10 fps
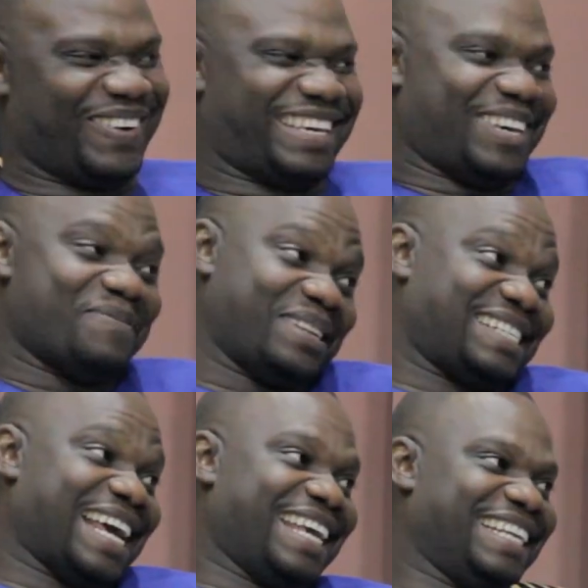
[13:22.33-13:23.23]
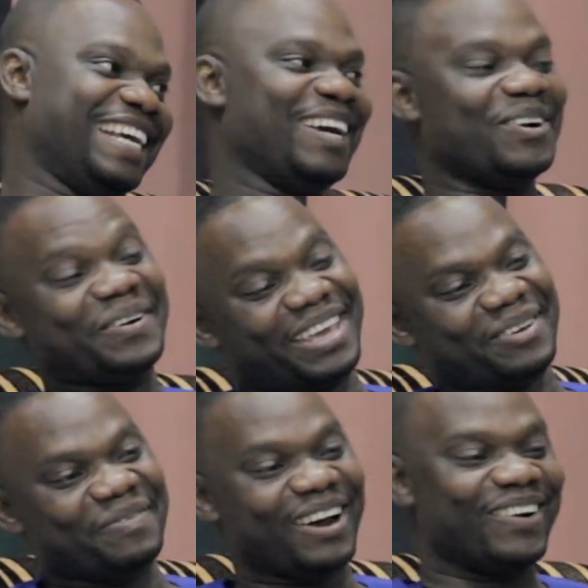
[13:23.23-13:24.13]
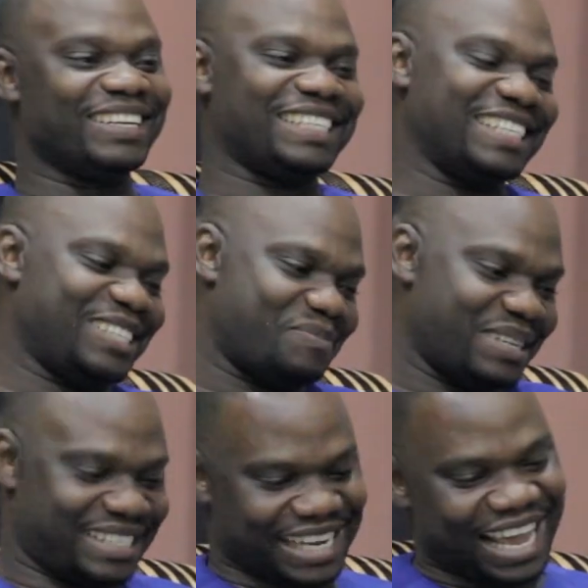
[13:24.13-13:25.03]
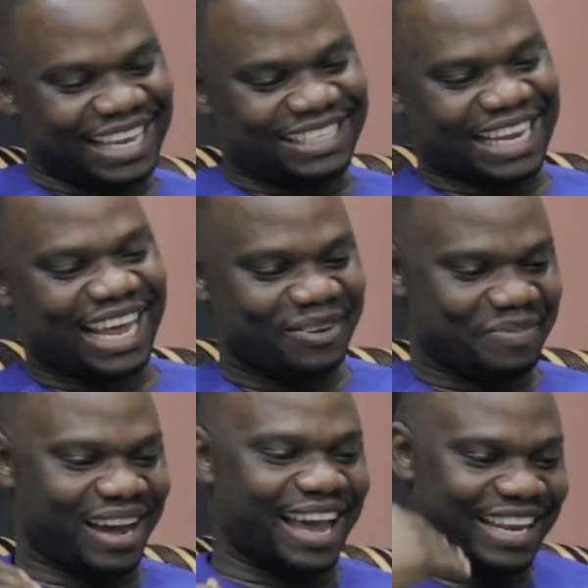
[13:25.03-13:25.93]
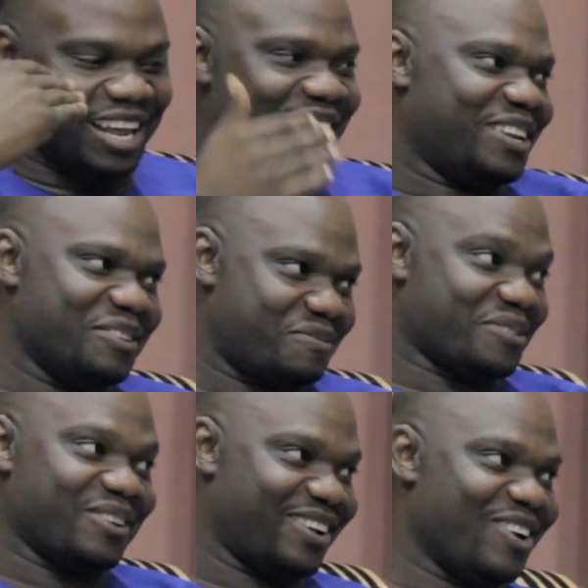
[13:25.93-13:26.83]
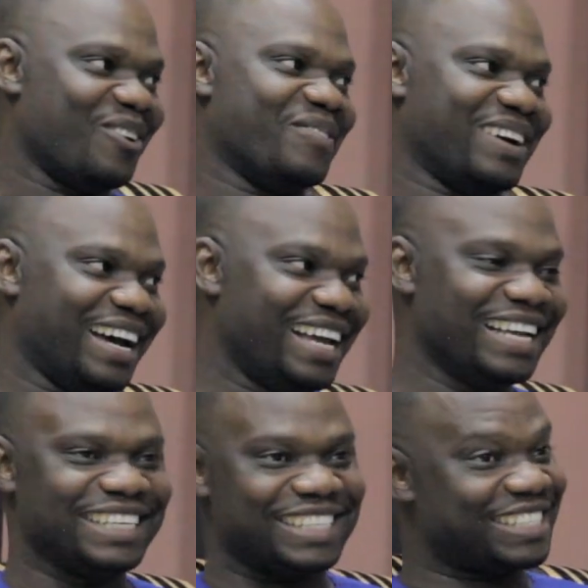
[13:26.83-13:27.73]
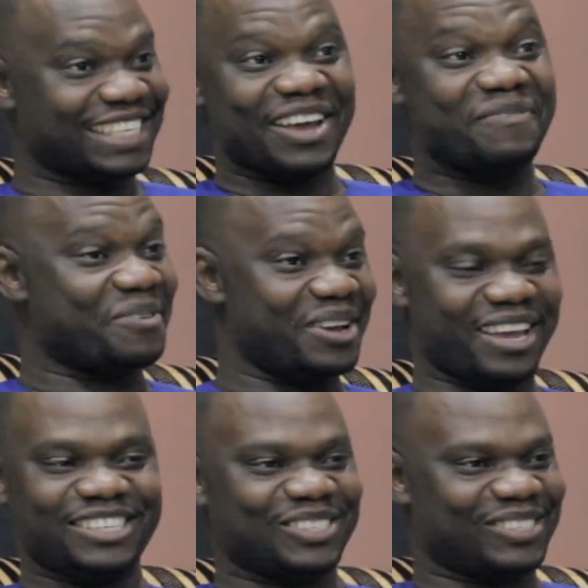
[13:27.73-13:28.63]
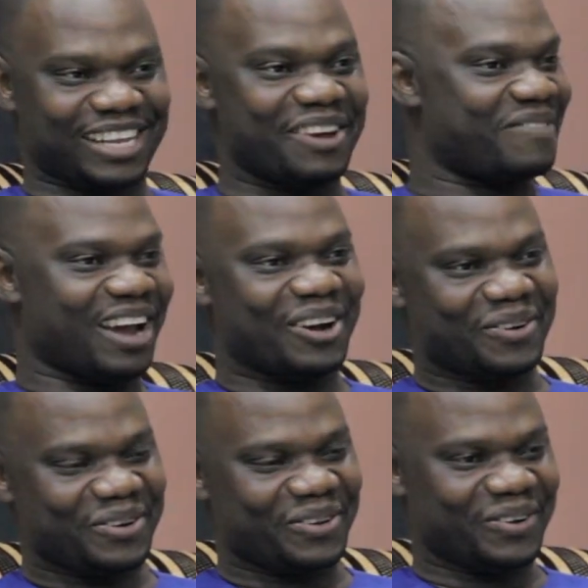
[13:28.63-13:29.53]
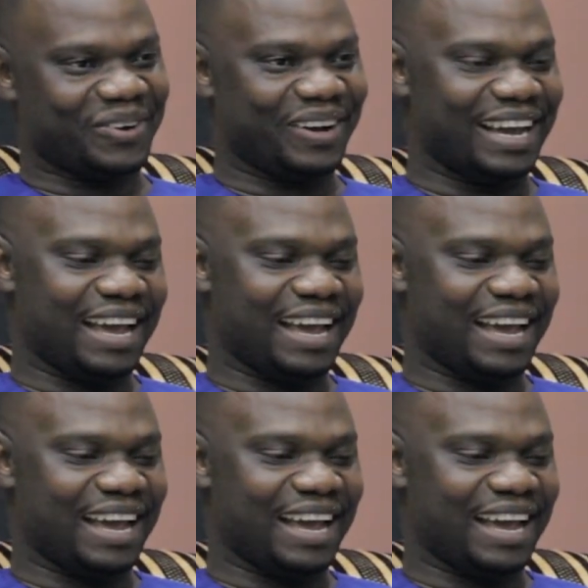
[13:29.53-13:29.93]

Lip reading: Okay, beside. Okay, my own, she's beside and behind and in the front, all over. She's every angle, you know.